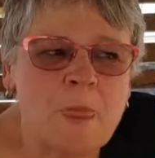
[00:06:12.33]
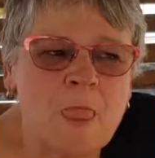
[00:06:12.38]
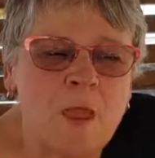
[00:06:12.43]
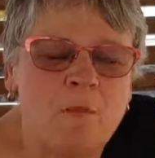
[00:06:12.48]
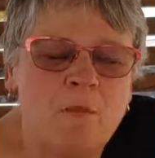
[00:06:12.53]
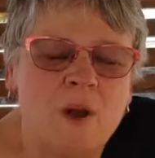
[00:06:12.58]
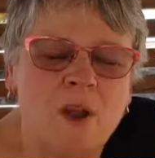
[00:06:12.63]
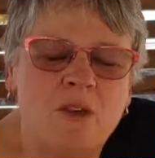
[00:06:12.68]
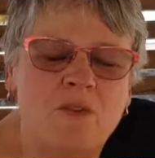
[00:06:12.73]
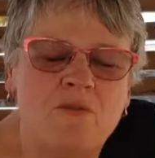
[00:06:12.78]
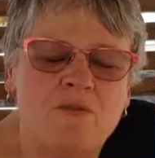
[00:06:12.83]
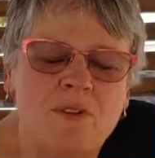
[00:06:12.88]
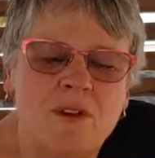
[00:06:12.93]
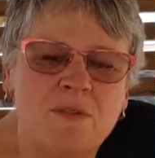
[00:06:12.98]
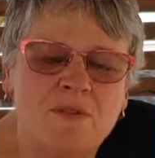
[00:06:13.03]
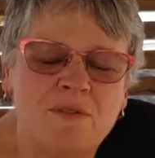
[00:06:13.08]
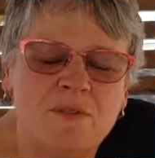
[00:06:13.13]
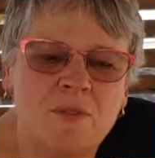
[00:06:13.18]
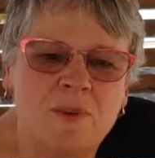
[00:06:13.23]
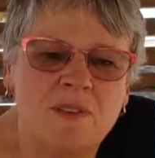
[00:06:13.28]
My
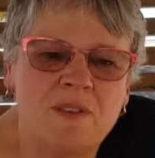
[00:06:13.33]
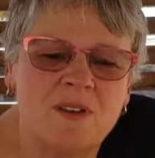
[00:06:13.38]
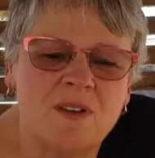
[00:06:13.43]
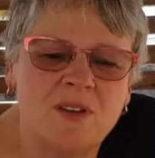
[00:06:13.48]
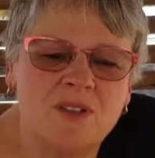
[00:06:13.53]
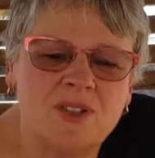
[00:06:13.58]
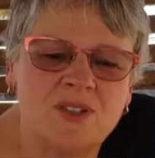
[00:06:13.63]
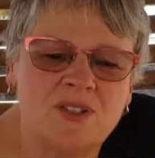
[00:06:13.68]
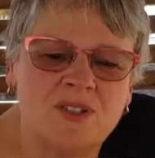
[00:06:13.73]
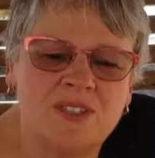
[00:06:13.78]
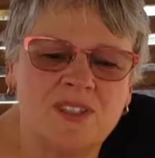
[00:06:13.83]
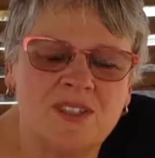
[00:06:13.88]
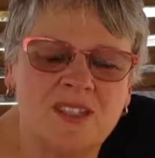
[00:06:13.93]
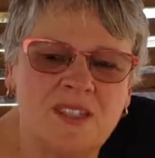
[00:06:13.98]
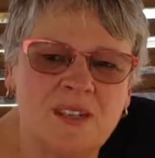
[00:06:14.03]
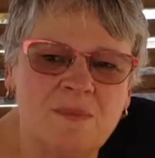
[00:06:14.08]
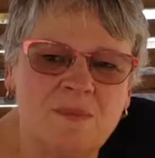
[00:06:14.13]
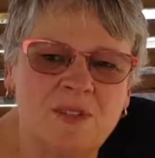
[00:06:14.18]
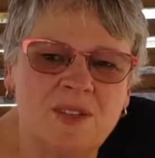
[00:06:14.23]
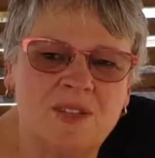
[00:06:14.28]
growth with God just
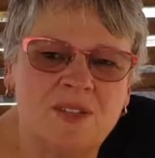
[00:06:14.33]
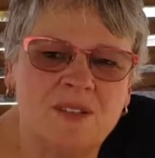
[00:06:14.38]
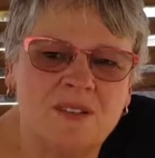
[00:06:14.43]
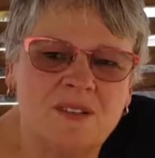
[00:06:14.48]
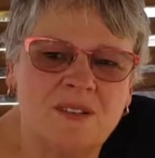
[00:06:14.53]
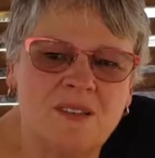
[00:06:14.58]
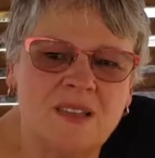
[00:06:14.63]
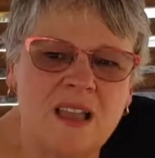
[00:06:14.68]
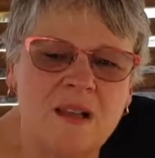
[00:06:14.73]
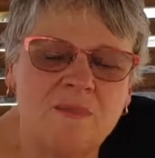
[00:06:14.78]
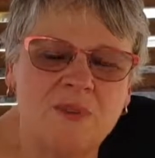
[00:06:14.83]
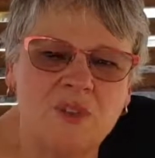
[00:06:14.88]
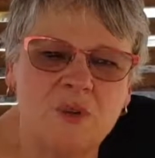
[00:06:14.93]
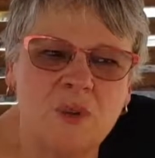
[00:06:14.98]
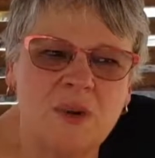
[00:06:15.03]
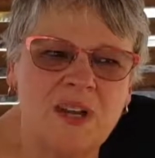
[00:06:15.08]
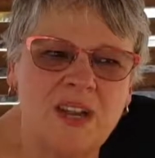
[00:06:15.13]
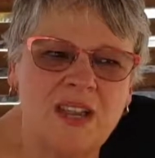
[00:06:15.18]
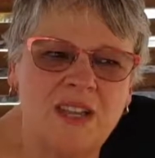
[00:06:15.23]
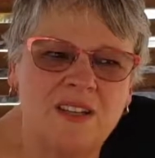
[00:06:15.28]
seemed to come to
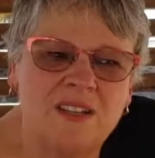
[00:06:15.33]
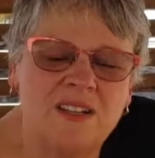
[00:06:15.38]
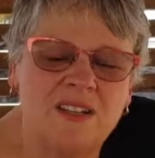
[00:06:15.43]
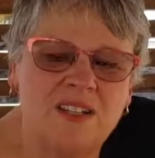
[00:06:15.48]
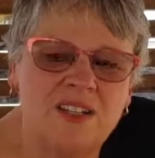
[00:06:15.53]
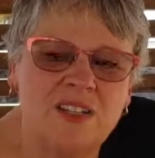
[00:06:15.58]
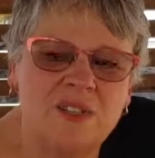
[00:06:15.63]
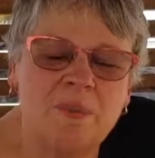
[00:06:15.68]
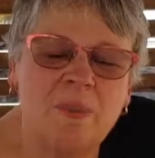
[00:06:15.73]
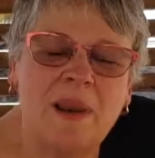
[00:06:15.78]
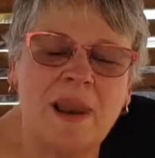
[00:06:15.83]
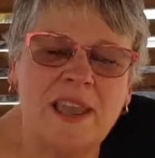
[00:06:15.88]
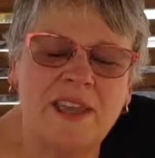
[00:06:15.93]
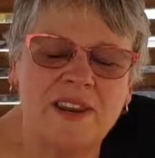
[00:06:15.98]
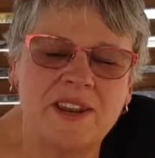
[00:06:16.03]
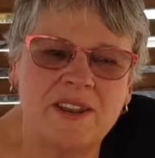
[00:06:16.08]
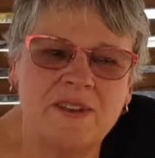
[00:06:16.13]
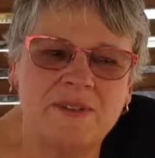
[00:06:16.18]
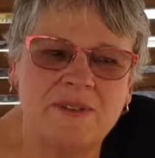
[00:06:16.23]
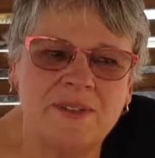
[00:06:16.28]
an end. I just
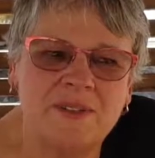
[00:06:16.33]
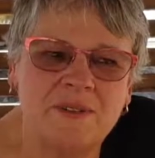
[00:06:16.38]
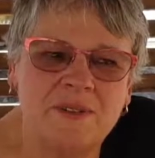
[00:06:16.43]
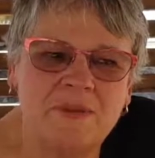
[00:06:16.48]
plateaued.